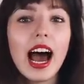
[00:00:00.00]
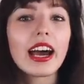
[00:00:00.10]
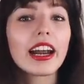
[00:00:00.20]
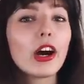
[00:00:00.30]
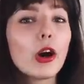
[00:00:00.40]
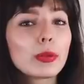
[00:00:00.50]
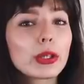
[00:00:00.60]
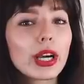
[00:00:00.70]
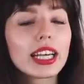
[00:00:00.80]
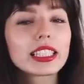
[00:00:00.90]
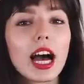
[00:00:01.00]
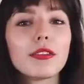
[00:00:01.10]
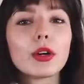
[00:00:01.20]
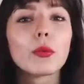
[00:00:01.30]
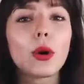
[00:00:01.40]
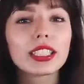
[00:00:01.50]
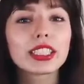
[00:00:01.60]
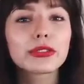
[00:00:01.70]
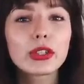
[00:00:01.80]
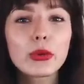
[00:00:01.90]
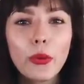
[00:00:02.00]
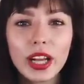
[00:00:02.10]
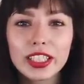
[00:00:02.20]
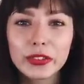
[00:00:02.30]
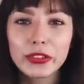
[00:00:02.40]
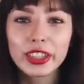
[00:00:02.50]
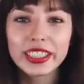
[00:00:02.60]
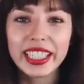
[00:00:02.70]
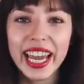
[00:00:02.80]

And I hope you guys have a wonderful, wonderful